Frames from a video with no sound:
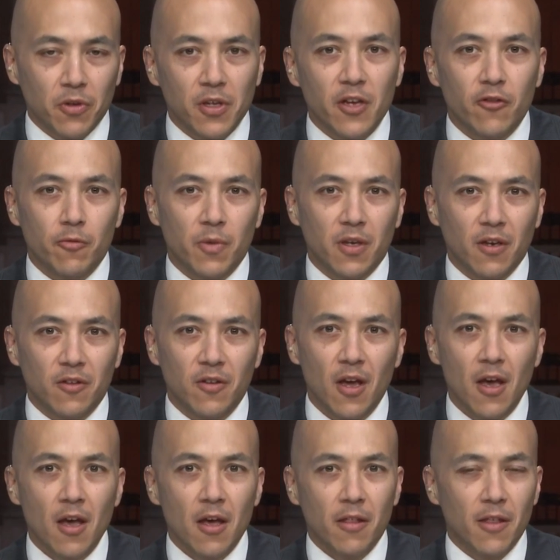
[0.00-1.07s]
beliefs, because
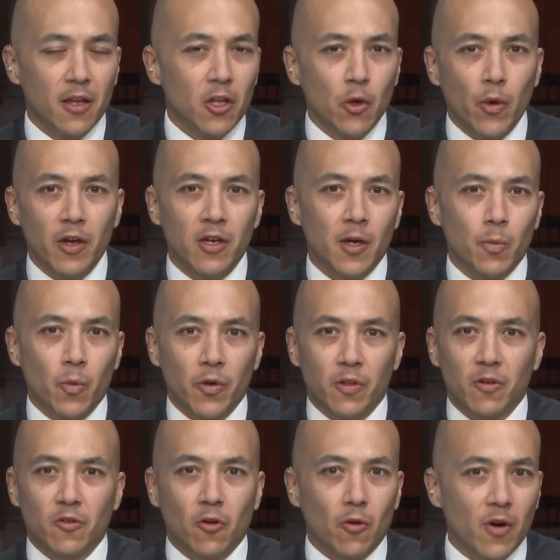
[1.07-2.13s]
then you end up with
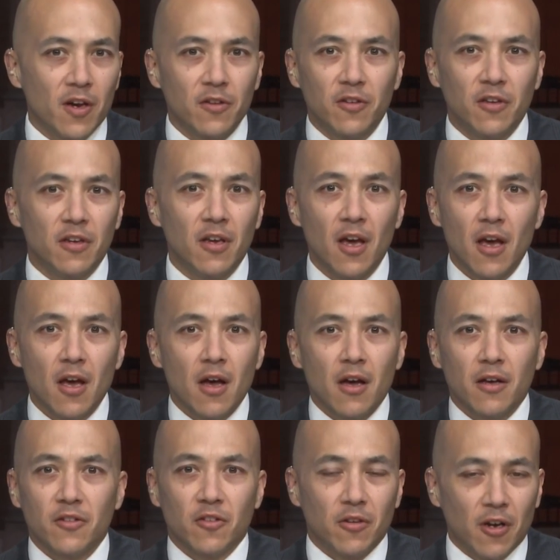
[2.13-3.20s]
this crazy
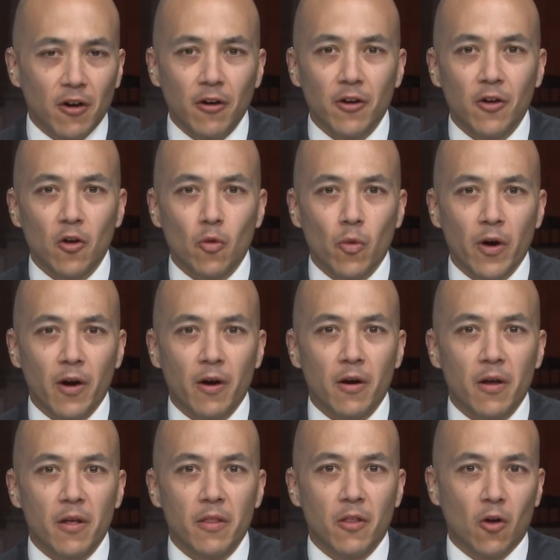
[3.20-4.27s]
scenario
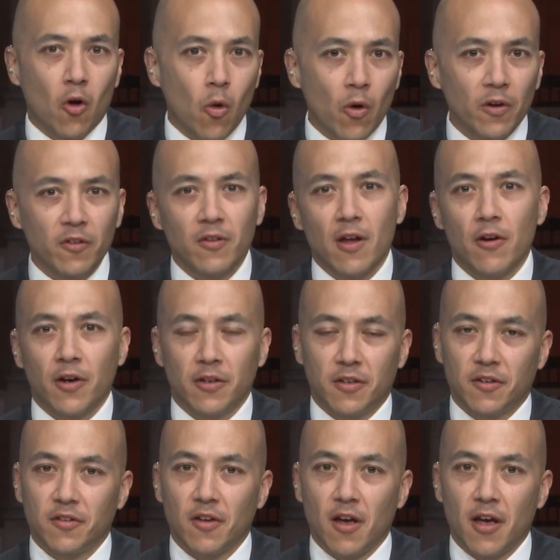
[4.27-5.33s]
where the courts now get
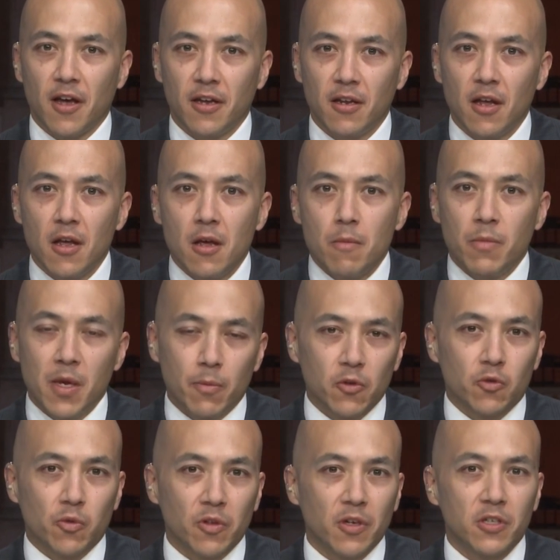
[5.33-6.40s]
to decide
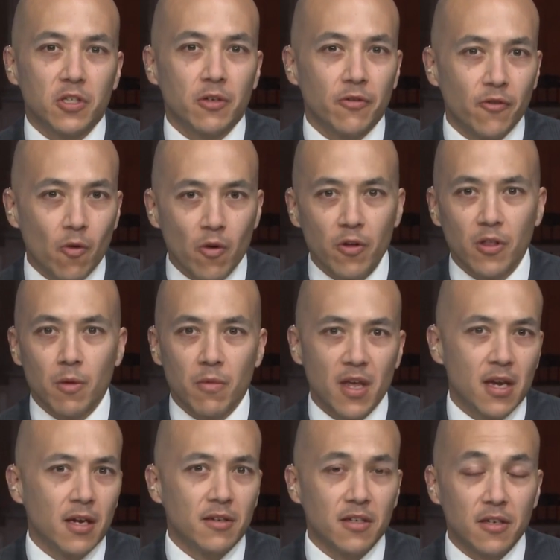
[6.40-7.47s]
people's religion for them.
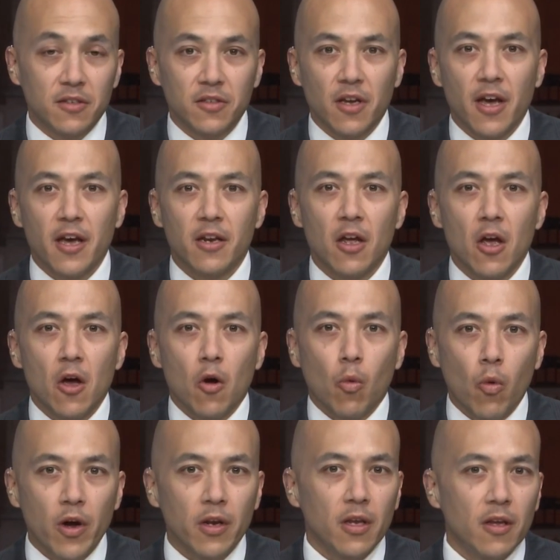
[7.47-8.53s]
They get to decide
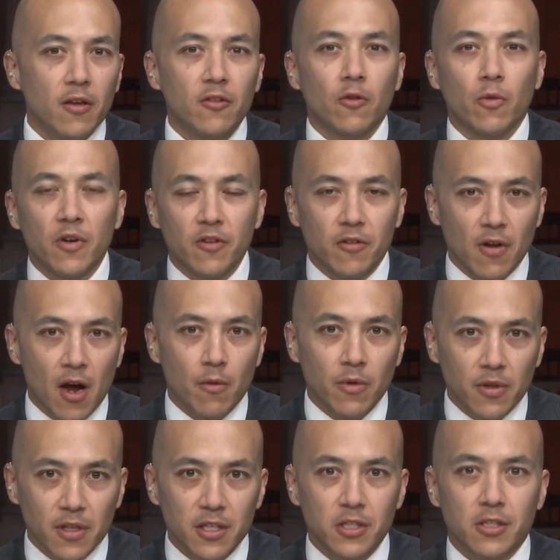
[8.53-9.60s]
what is or is not
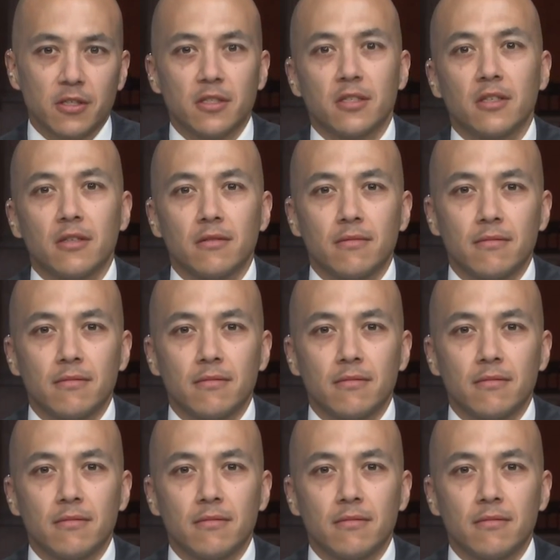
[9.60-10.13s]
religious.